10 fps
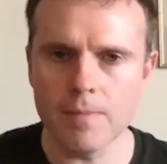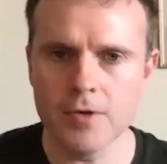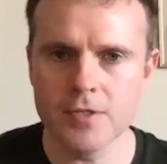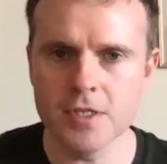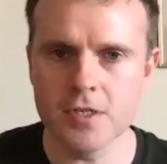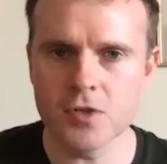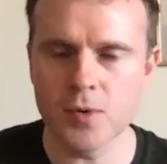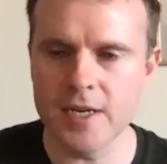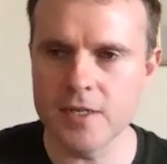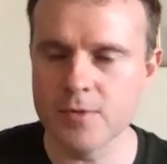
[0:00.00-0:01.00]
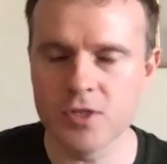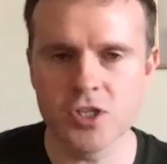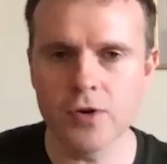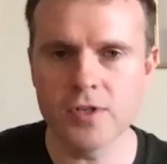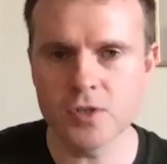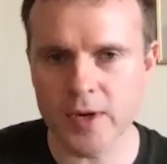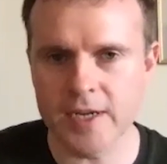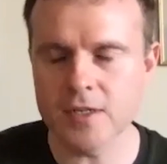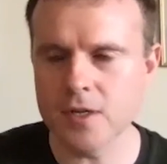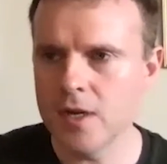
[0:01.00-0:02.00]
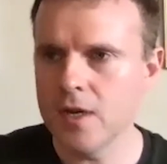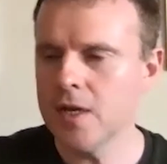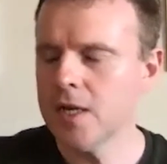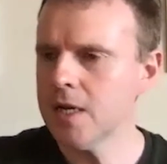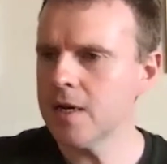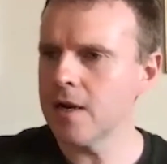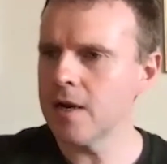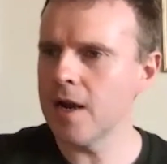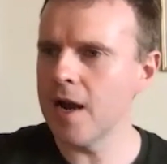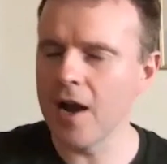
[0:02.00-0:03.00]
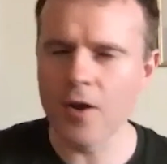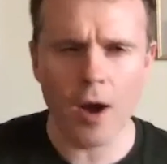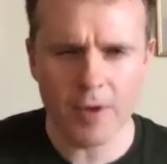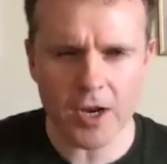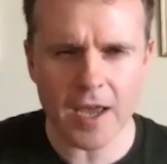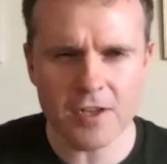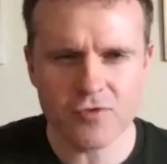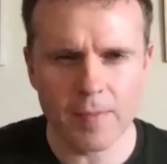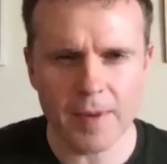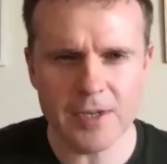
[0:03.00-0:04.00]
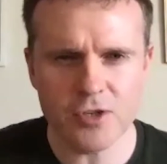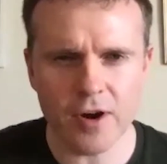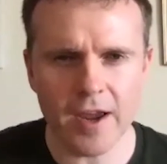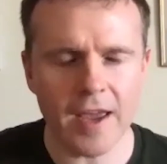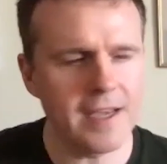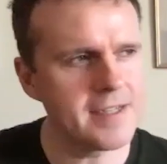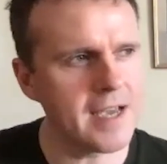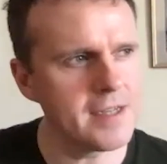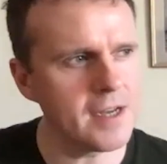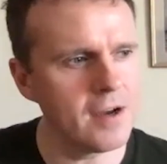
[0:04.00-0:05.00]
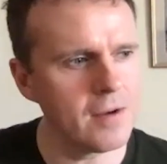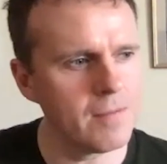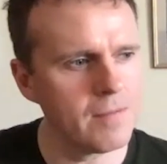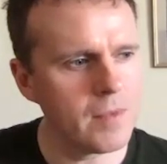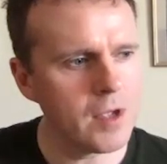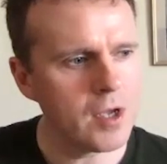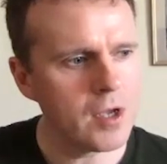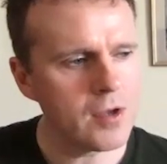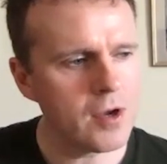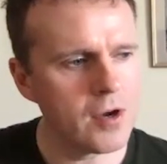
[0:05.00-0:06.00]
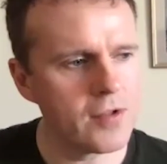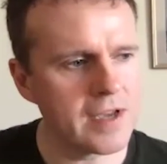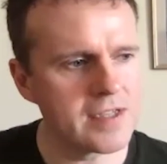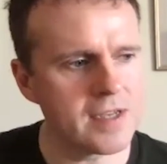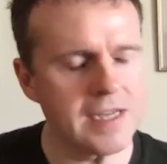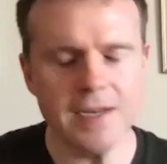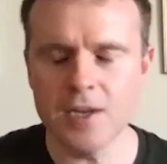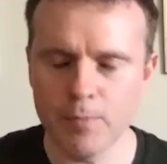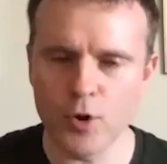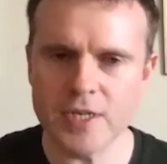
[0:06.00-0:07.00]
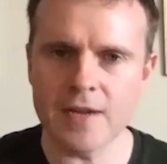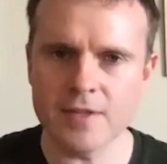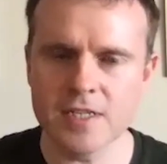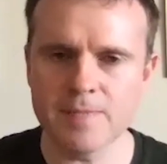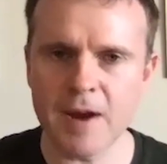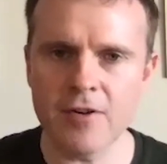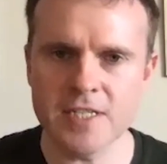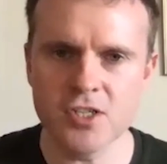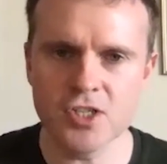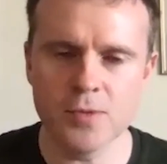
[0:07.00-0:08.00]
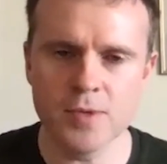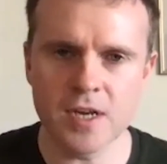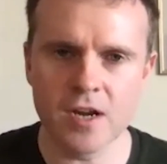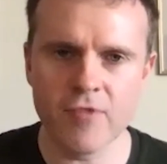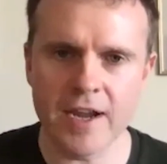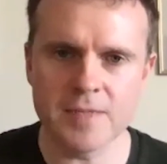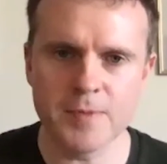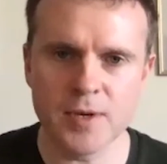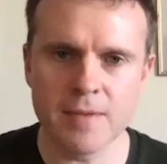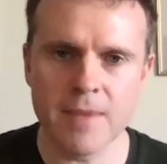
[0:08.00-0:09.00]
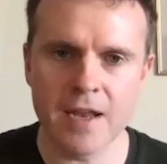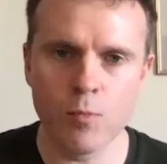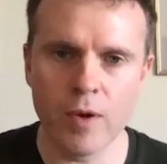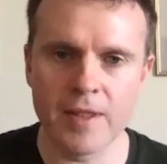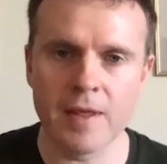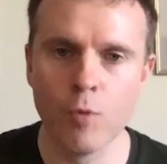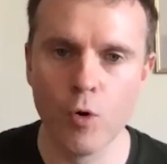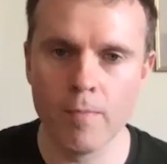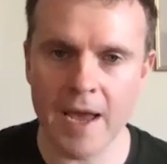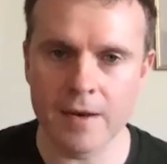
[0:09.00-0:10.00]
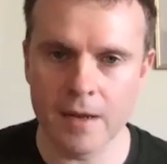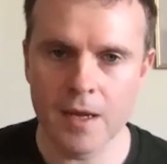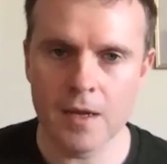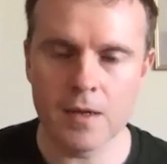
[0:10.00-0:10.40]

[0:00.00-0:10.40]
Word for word: posted a tweet. It was a joke tweet. I, am going to get this wrong, but let me try it. He said, um, uh, "There's." He, he, pointed out the disparity in suicide rates between men and women. That more men